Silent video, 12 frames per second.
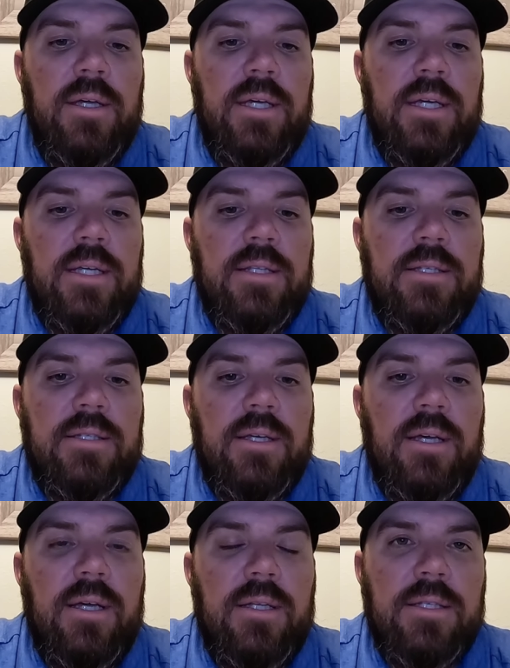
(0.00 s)
It's
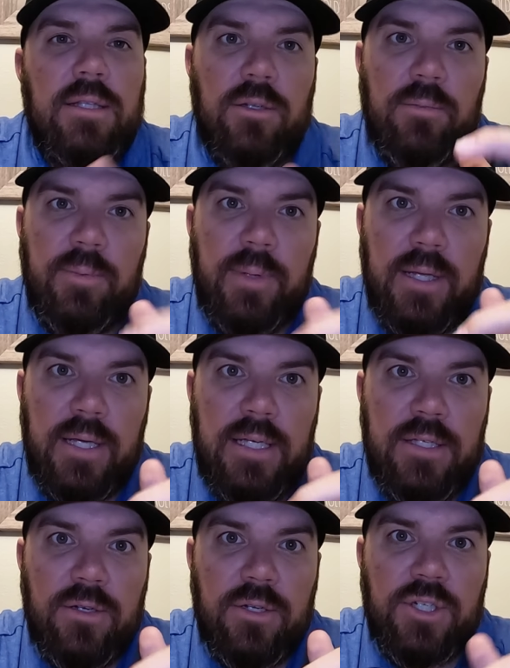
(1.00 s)
uh, it's a little bit
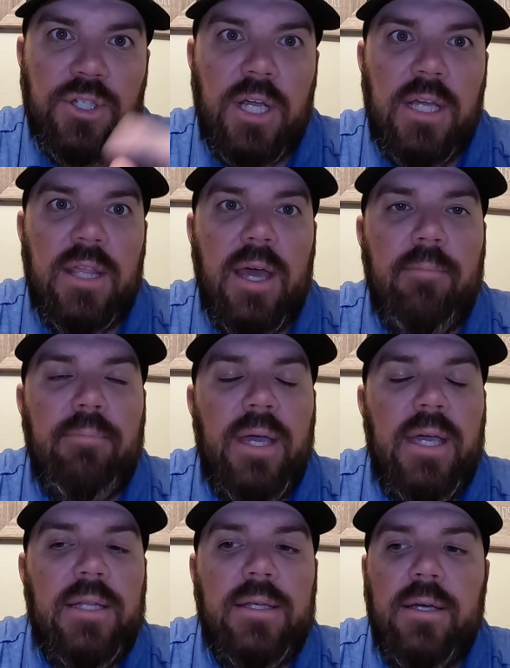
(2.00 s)
easier to shake that
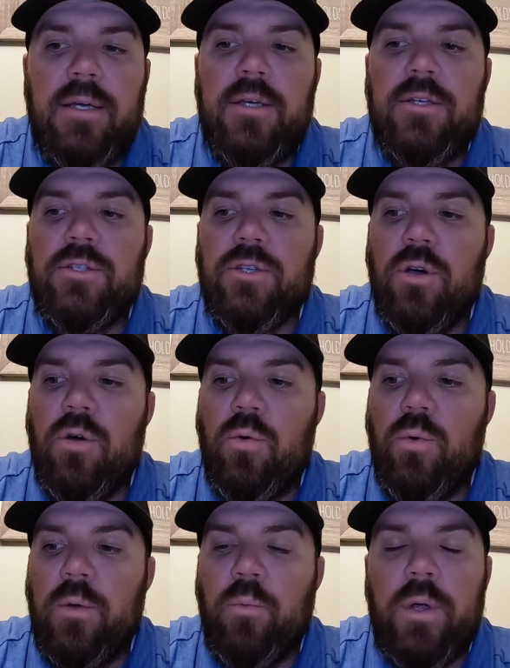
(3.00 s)
bait. So
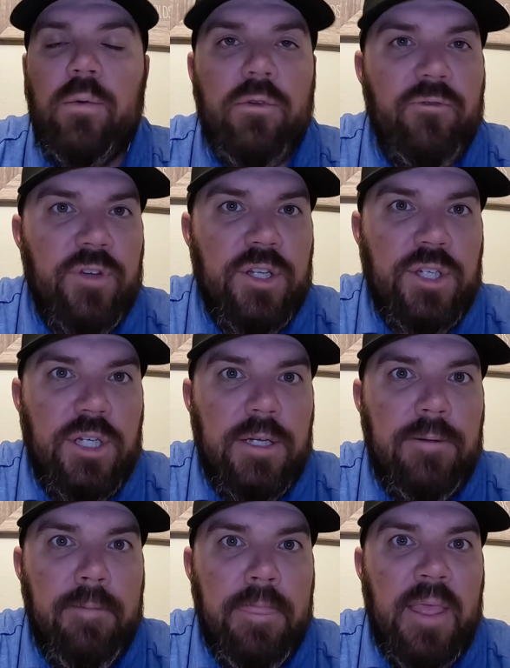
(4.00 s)
when we were
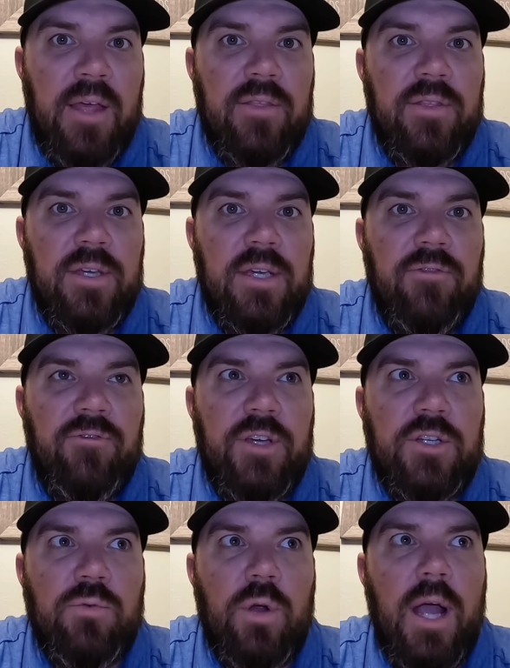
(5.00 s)
fishing, the
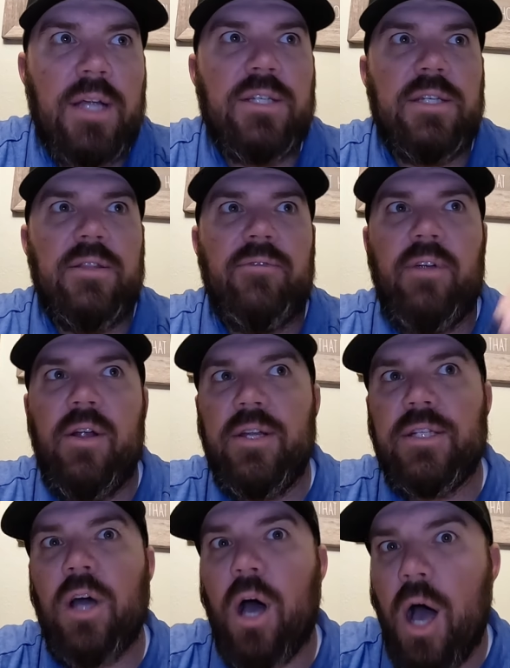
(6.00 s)
fish were actually in the very
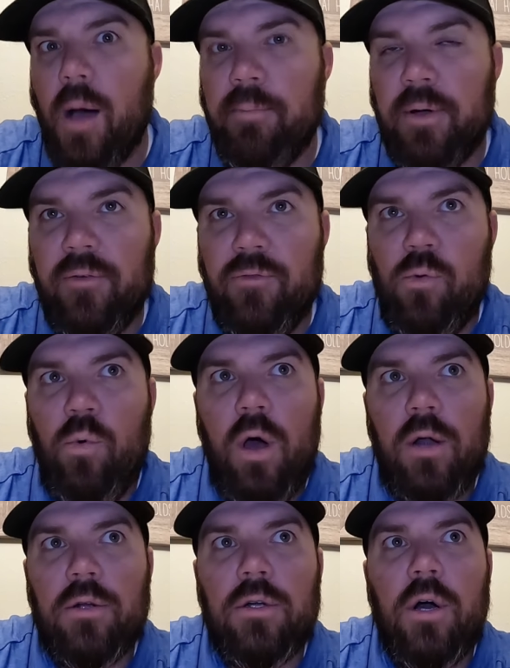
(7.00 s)
top of the
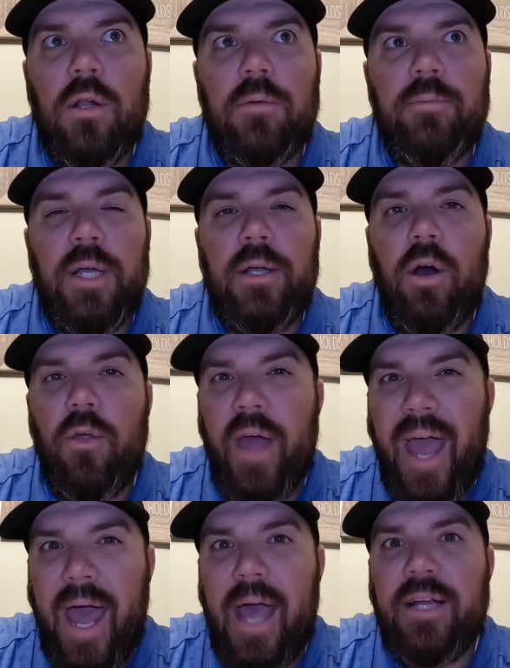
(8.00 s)
water column. Like all
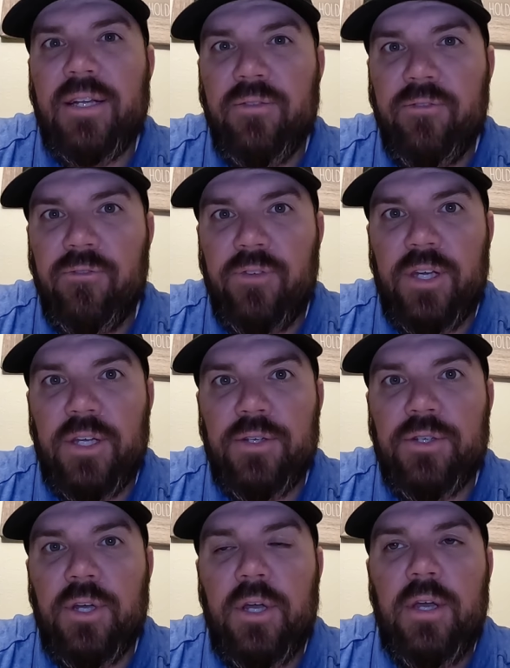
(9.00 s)
the active
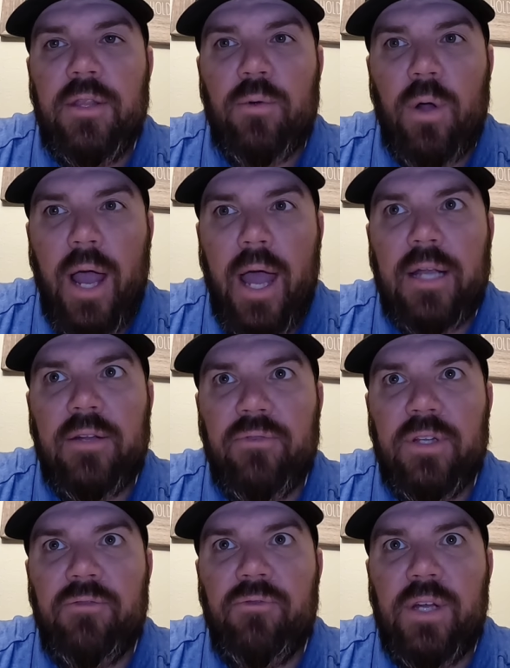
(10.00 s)
fish that are
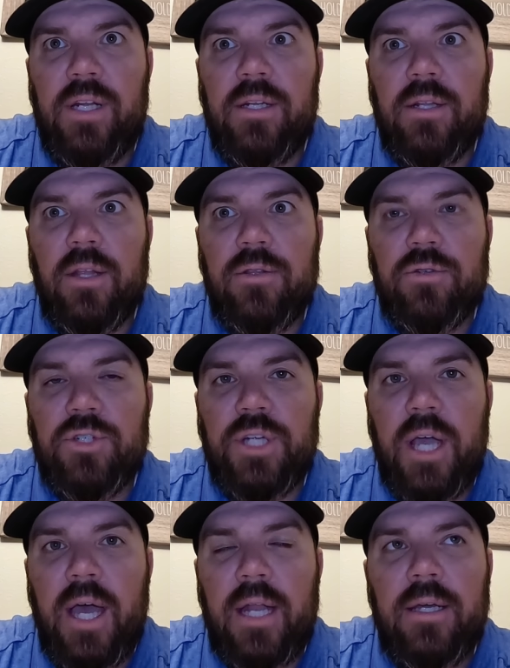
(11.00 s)
actively feeding on those
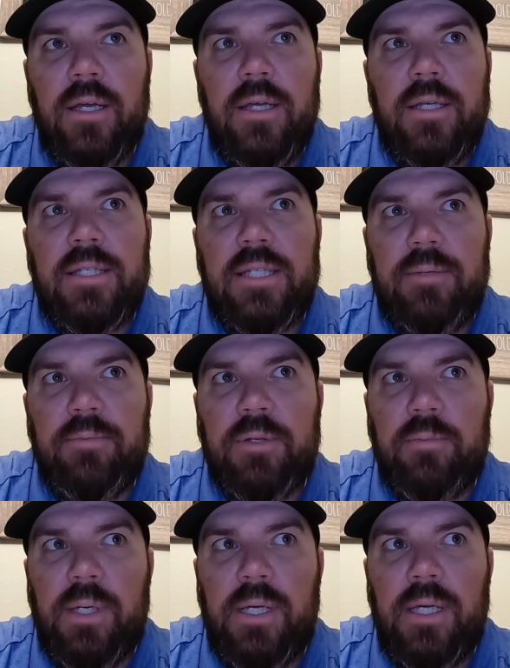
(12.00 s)
shad seem to
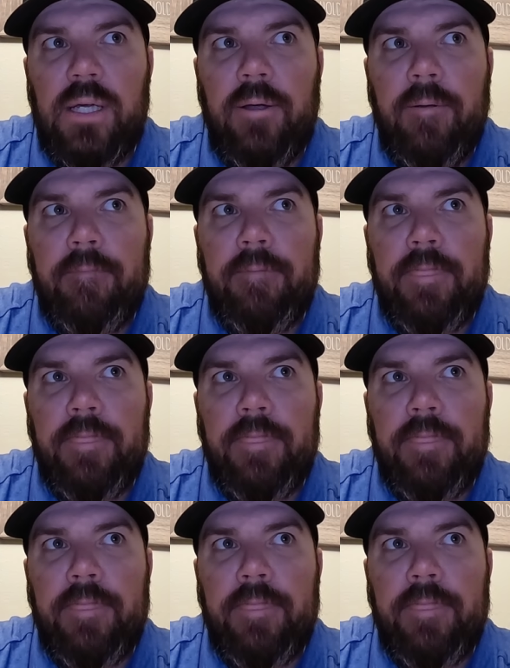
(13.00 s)
be